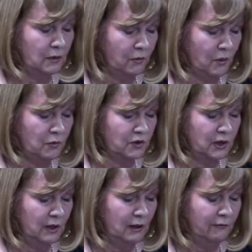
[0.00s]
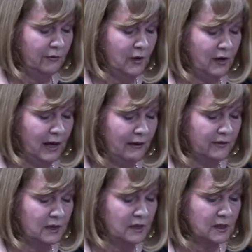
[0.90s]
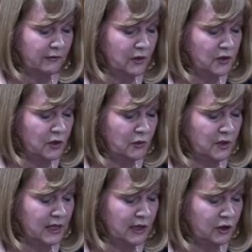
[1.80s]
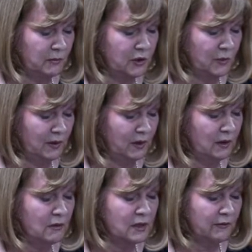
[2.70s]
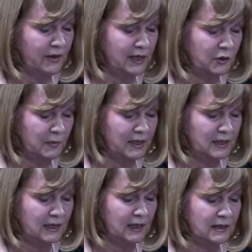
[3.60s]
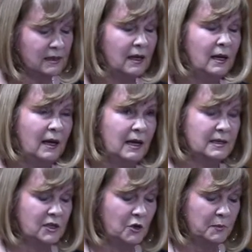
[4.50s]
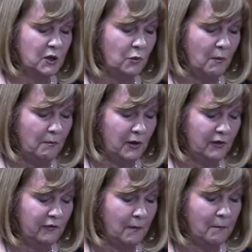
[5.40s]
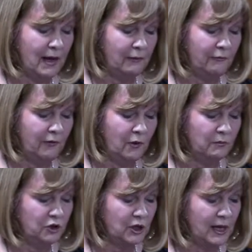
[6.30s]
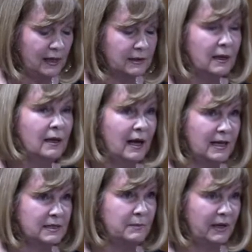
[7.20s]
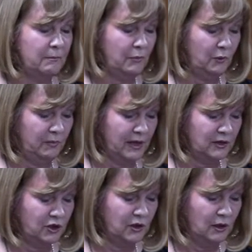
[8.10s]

quote, further evidence of an association between the use of HPTs and subsequent birth of a malformed child has been published.